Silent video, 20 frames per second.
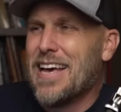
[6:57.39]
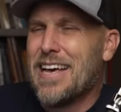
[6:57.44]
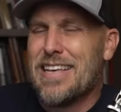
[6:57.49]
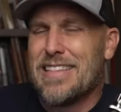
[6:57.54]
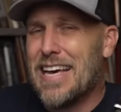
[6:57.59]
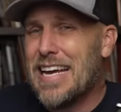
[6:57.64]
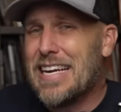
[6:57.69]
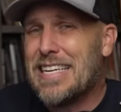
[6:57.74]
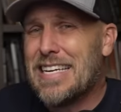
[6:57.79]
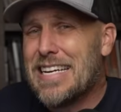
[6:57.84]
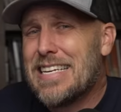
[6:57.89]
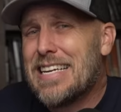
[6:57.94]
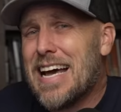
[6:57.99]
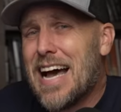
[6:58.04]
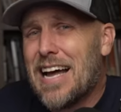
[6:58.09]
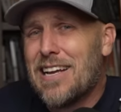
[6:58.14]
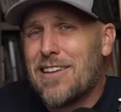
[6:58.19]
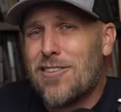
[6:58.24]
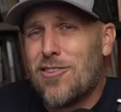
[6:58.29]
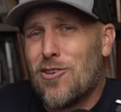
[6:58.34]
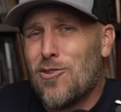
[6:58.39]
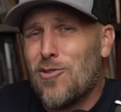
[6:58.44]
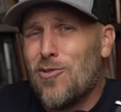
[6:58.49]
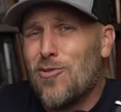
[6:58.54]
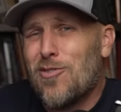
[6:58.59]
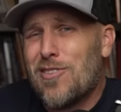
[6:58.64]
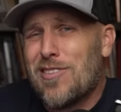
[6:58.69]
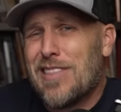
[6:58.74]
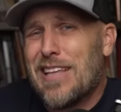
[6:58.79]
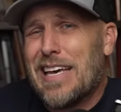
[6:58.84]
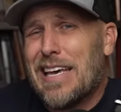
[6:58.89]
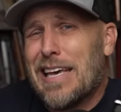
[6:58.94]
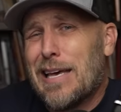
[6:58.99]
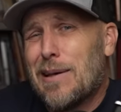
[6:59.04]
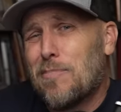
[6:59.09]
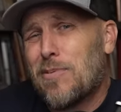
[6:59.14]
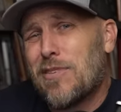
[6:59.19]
They did not choose the hip,